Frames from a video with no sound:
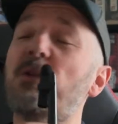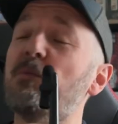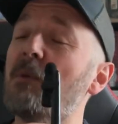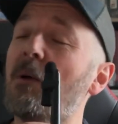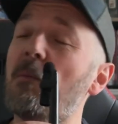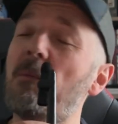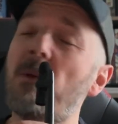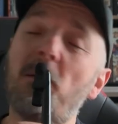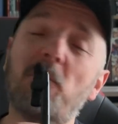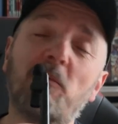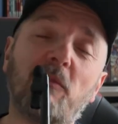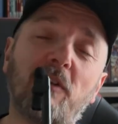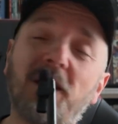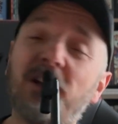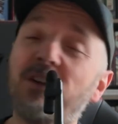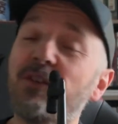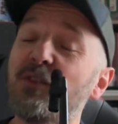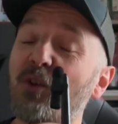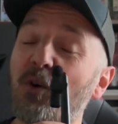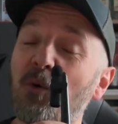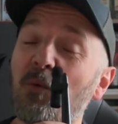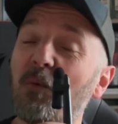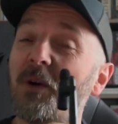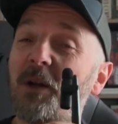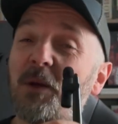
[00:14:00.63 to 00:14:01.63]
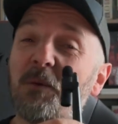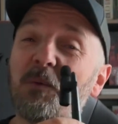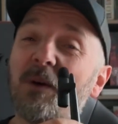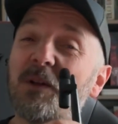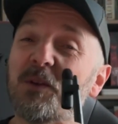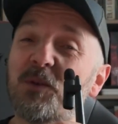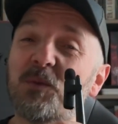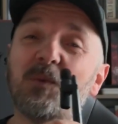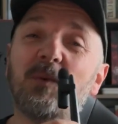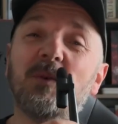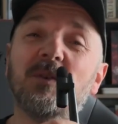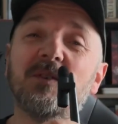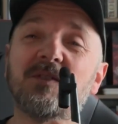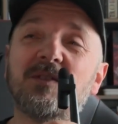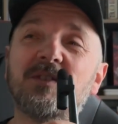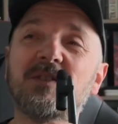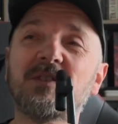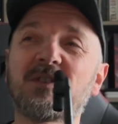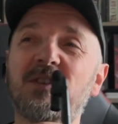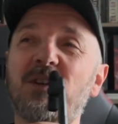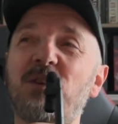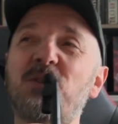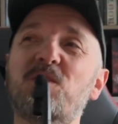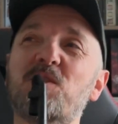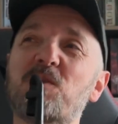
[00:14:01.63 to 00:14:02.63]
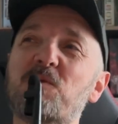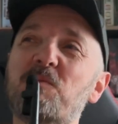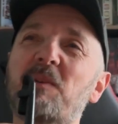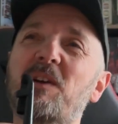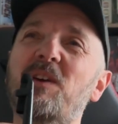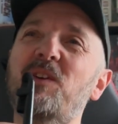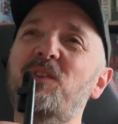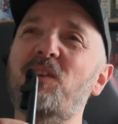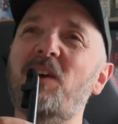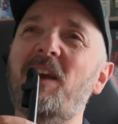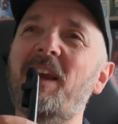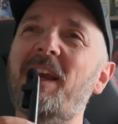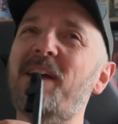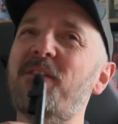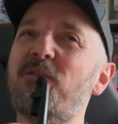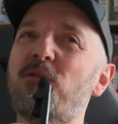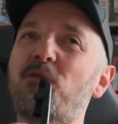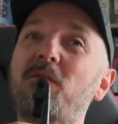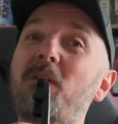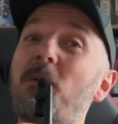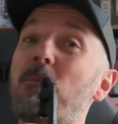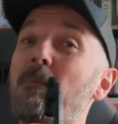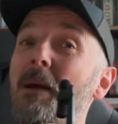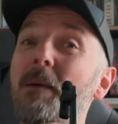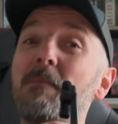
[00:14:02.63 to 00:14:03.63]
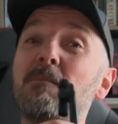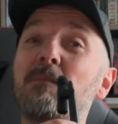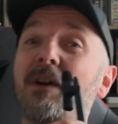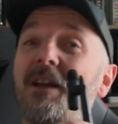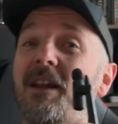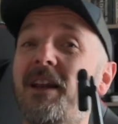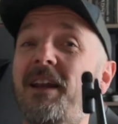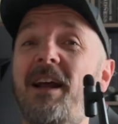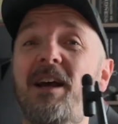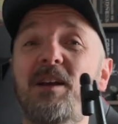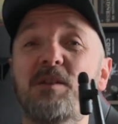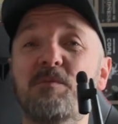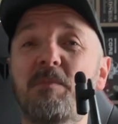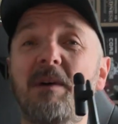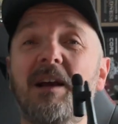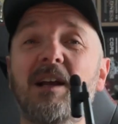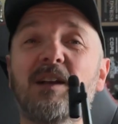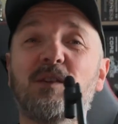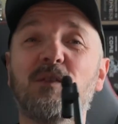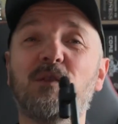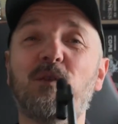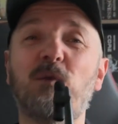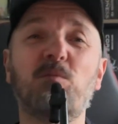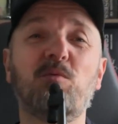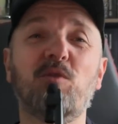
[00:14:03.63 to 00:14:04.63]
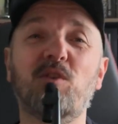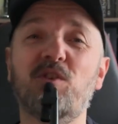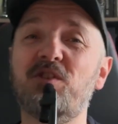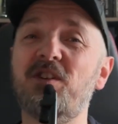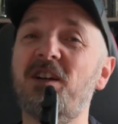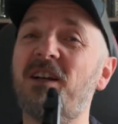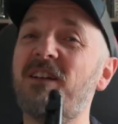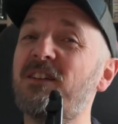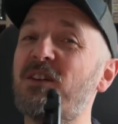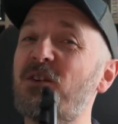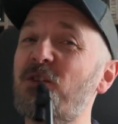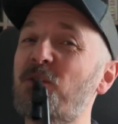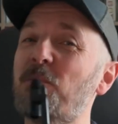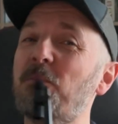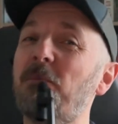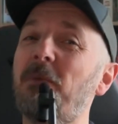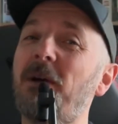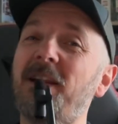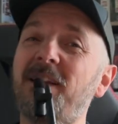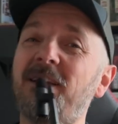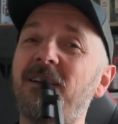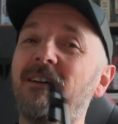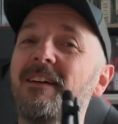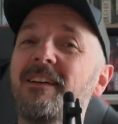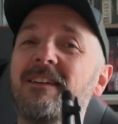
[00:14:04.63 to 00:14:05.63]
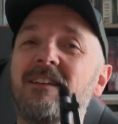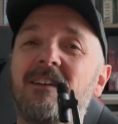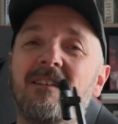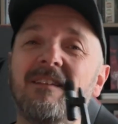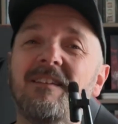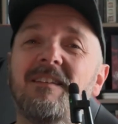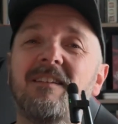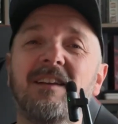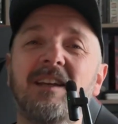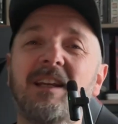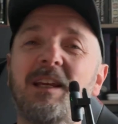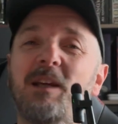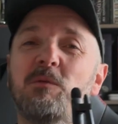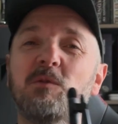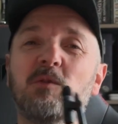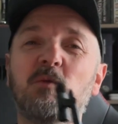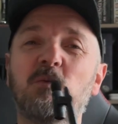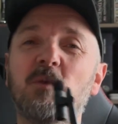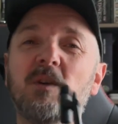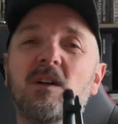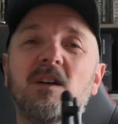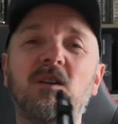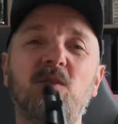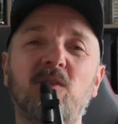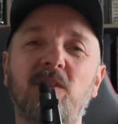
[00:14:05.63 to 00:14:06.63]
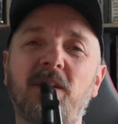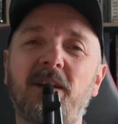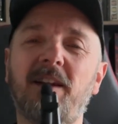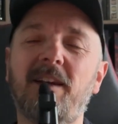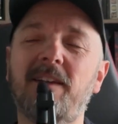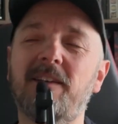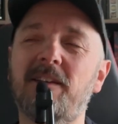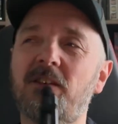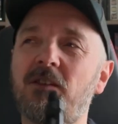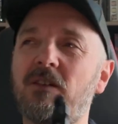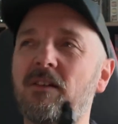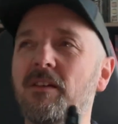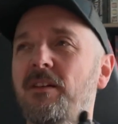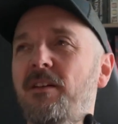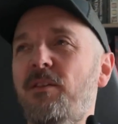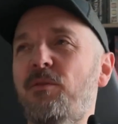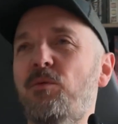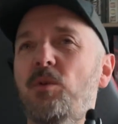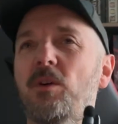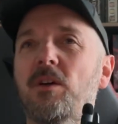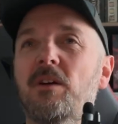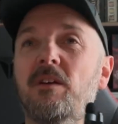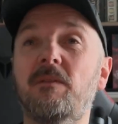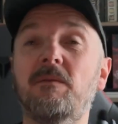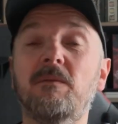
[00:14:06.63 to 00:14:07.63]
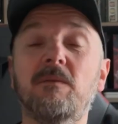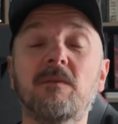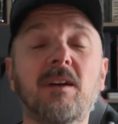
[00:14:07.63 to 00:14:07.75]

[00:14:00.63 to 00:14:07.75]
my memory is not what it once was. So just because I haven't remembered an aspect of the project doesn't mean that I didn't think it was worth or that it doesn't have work.